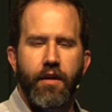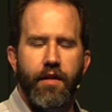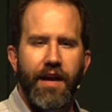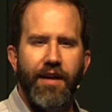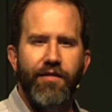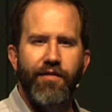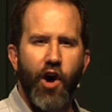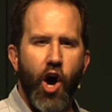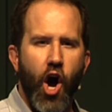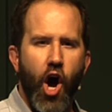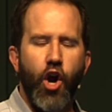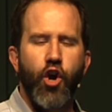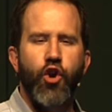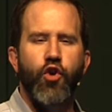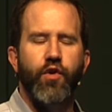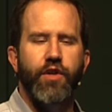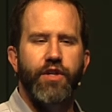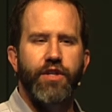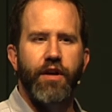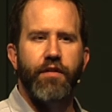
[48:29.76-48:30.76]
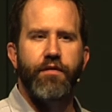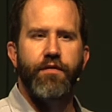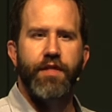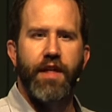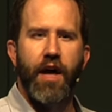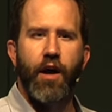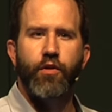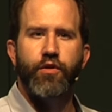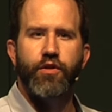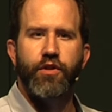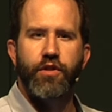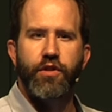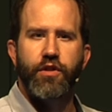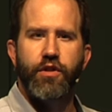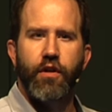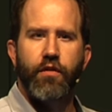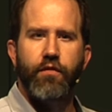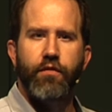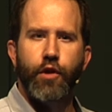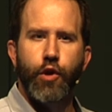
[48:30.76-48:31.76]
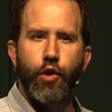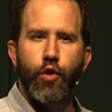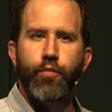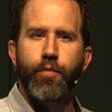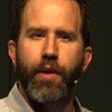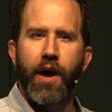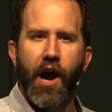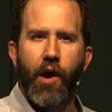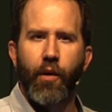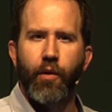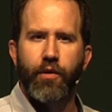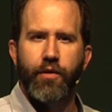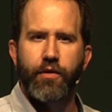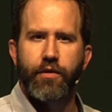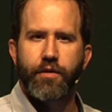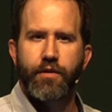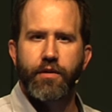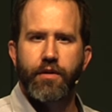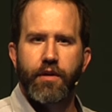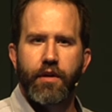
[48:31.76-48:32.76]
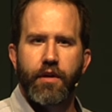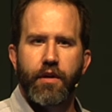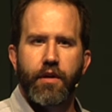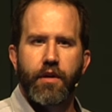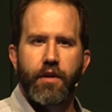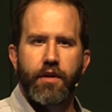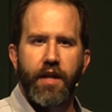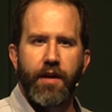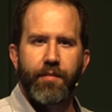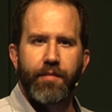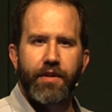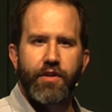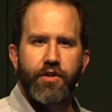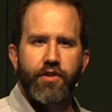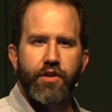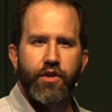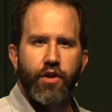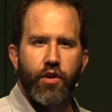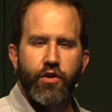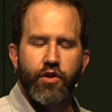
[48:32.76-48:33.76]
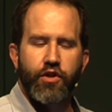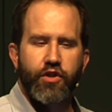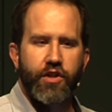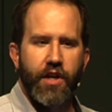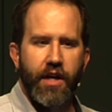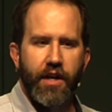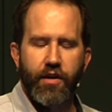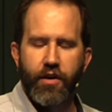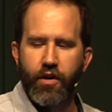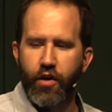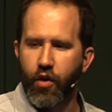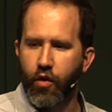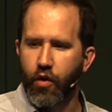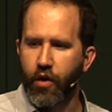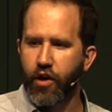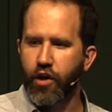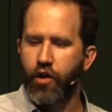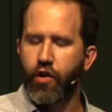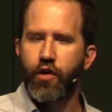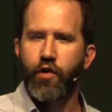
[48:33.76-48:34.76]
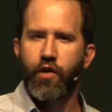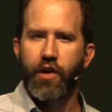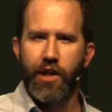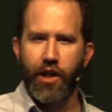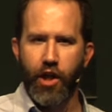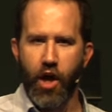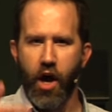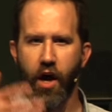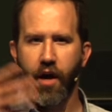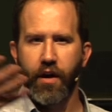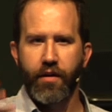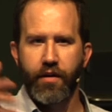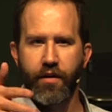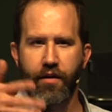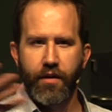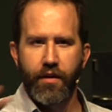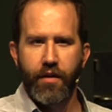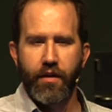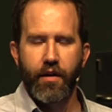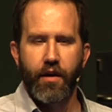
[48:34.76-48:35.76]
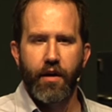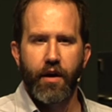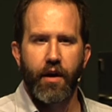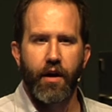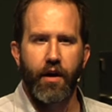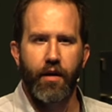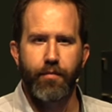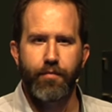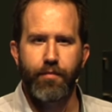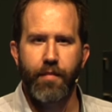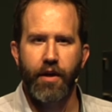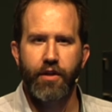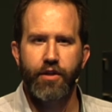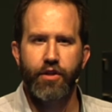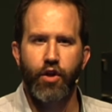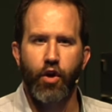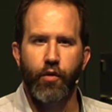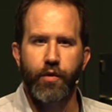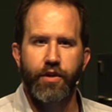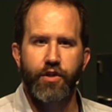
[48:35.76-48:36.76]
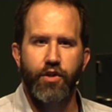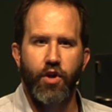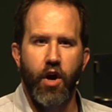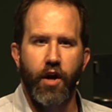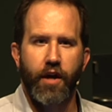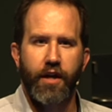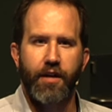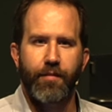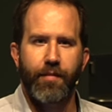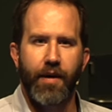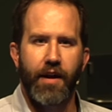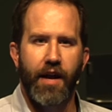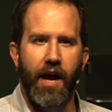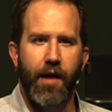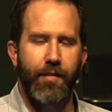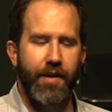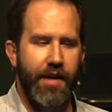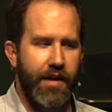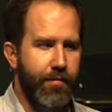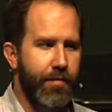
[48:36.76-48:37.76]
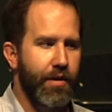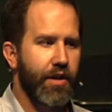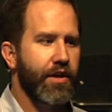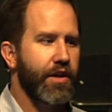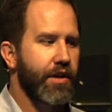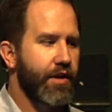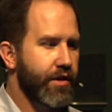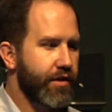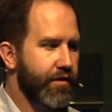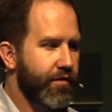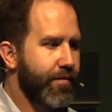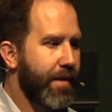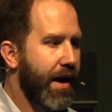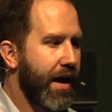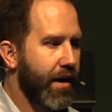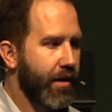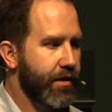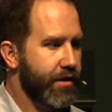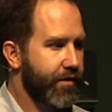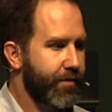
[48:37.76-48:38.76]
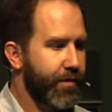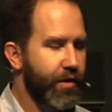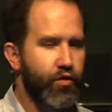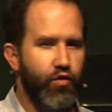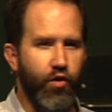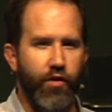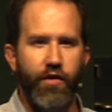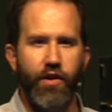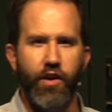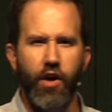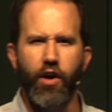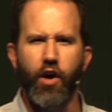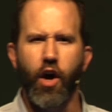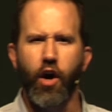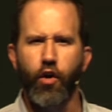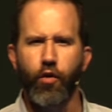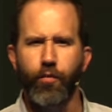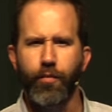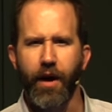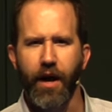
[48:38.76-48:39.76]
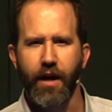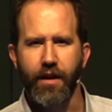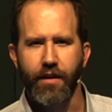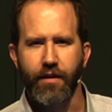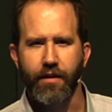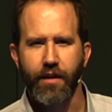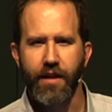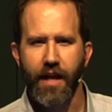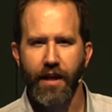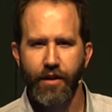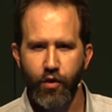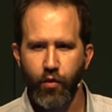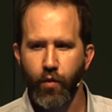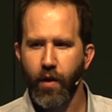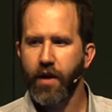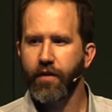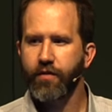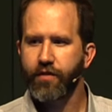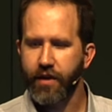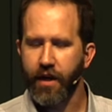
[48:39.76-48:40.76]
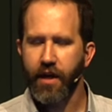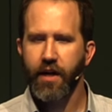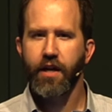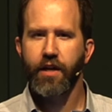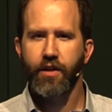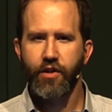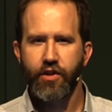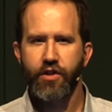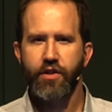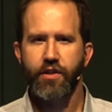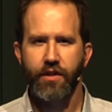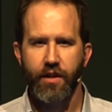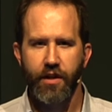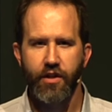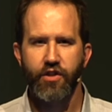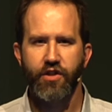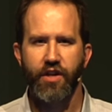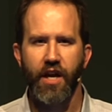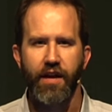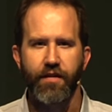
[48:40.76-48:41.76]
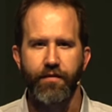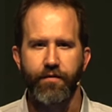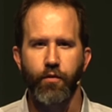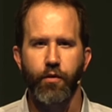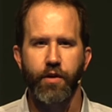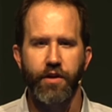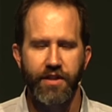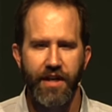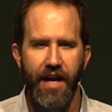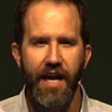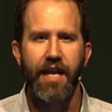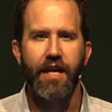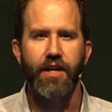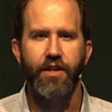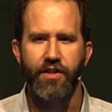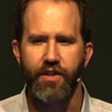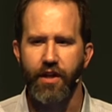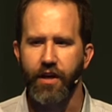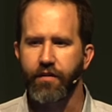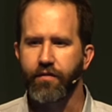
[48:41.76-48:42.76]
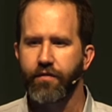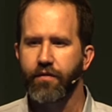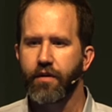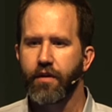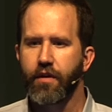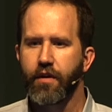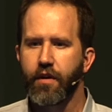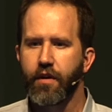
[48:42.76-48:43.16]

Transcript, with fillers: They have hundreds of thousands of loop hours. That means, you know, just like, you know, you hear Elon Musk always talking about how many millions of miles have been driven on autopilot, and that's a way of saying it's safe or it's getting safe.